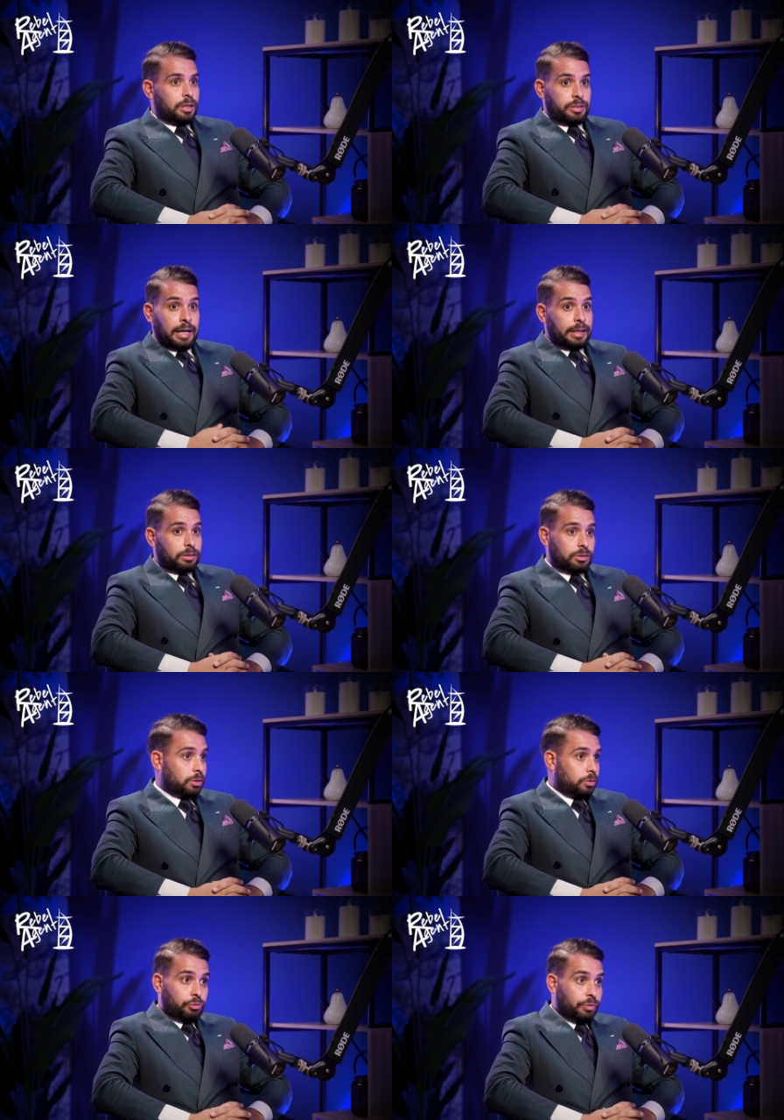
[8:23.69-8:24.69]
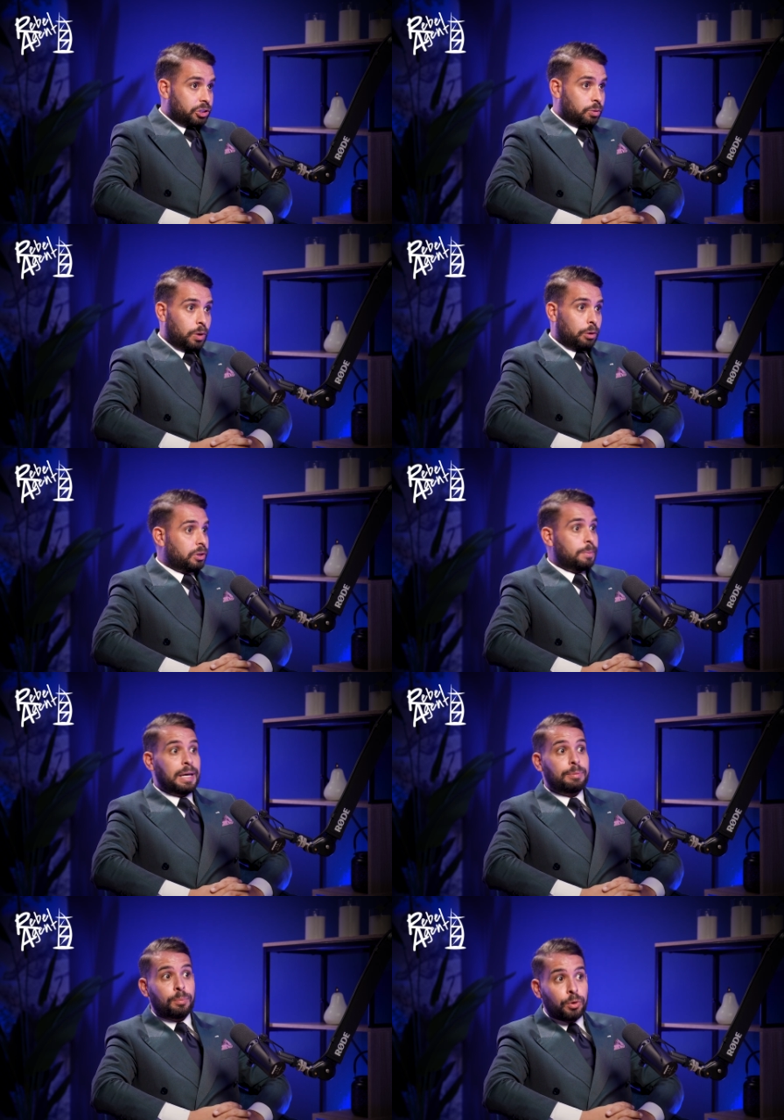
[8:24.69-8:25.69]
selling to the rich and wealthy,
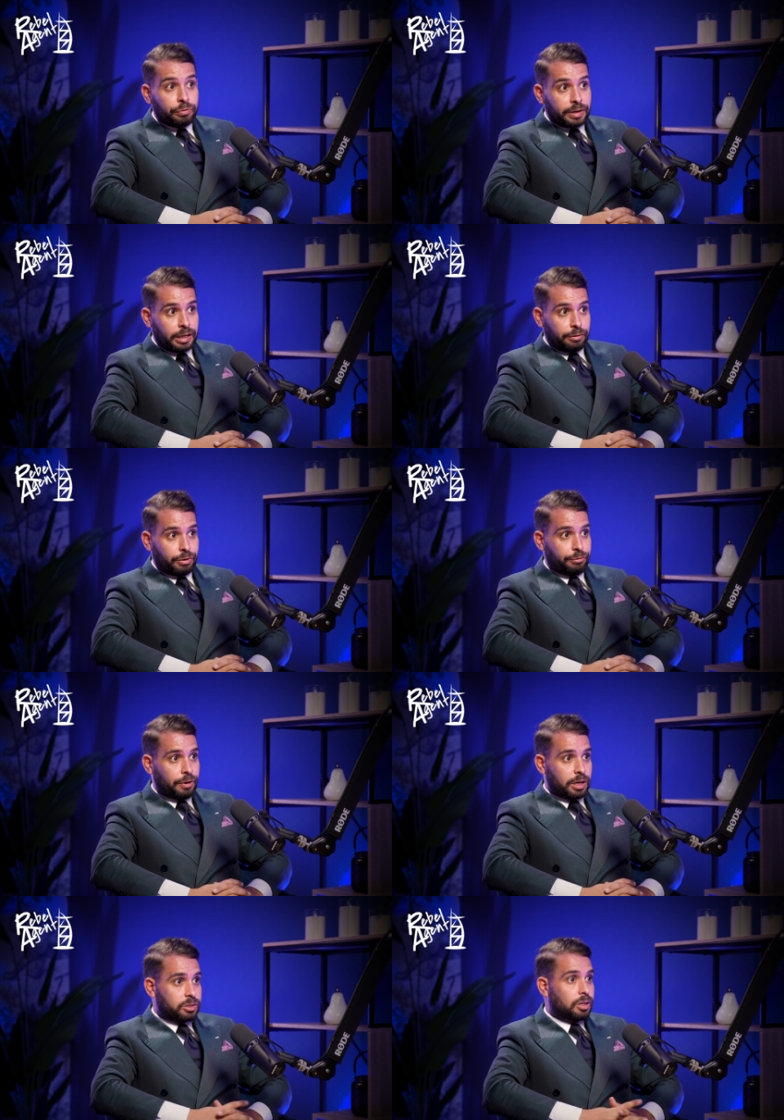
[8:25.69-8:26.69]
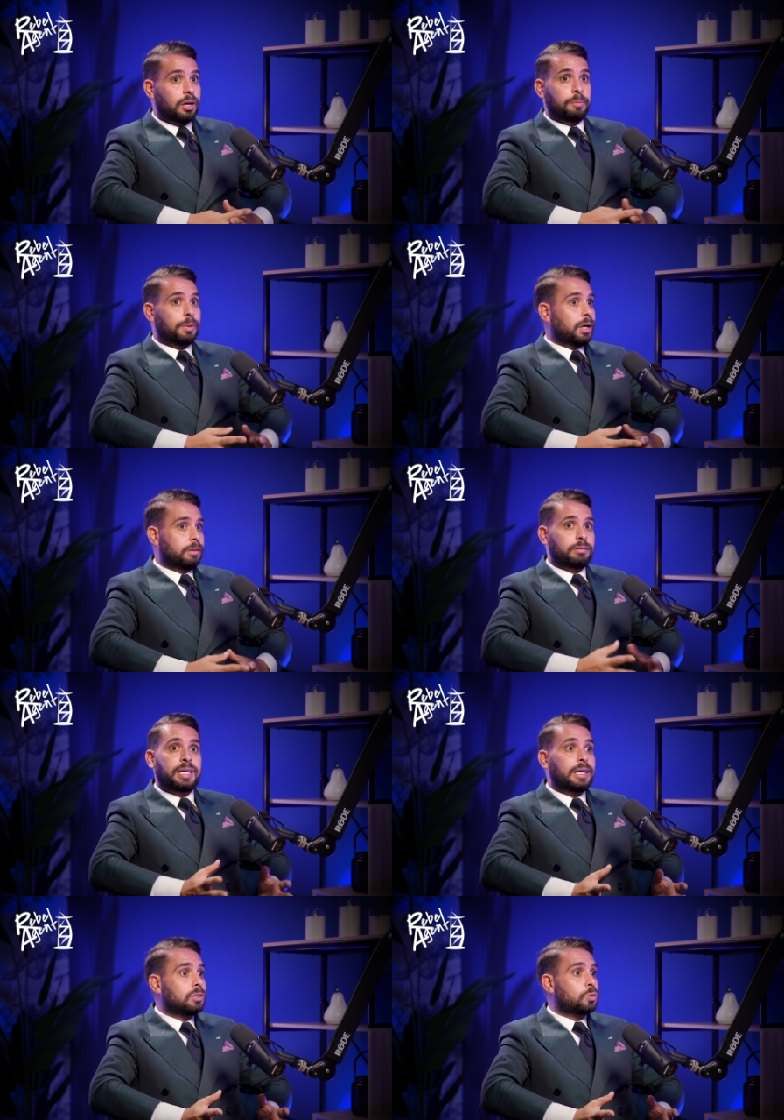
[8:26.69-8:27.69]
people moving here for the first time, buying
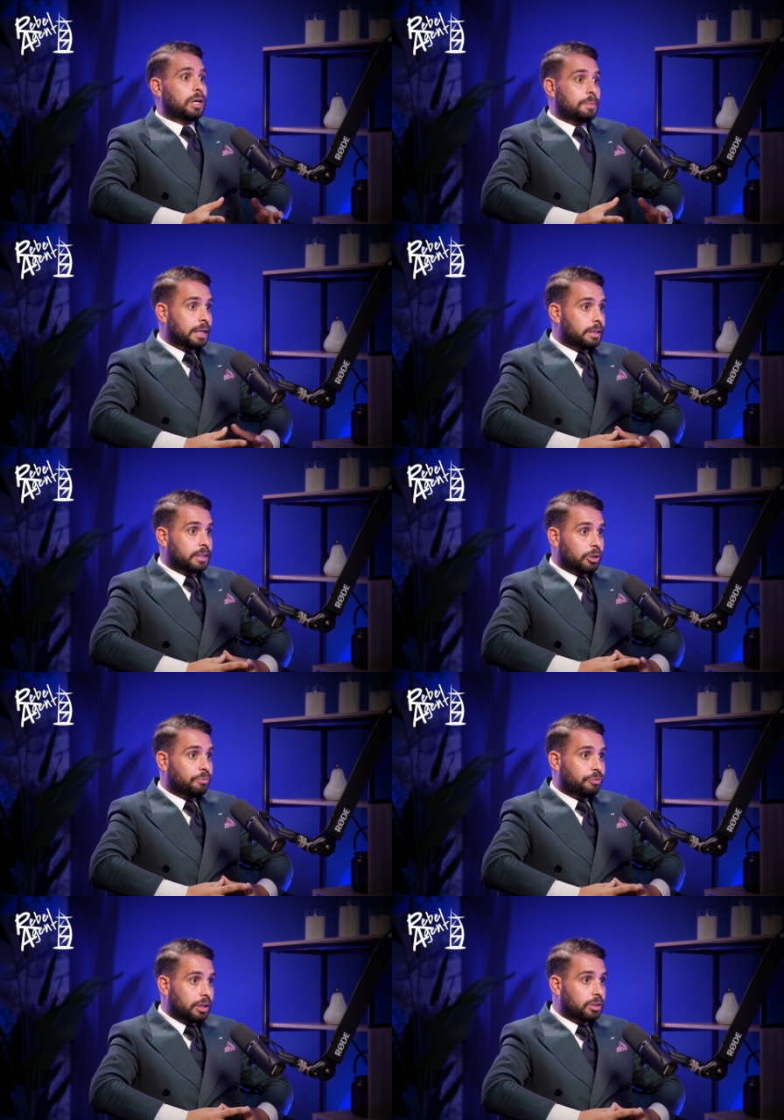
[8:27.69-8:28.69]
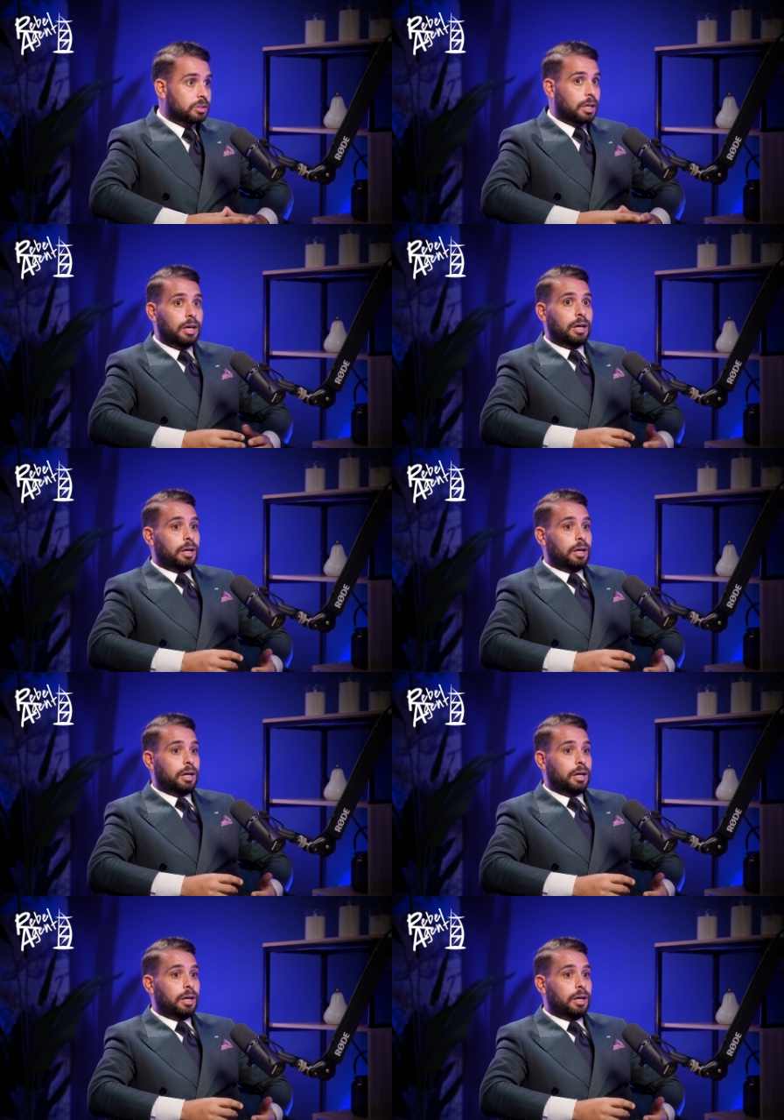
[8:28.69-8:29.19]
10, 20 million dirham villas.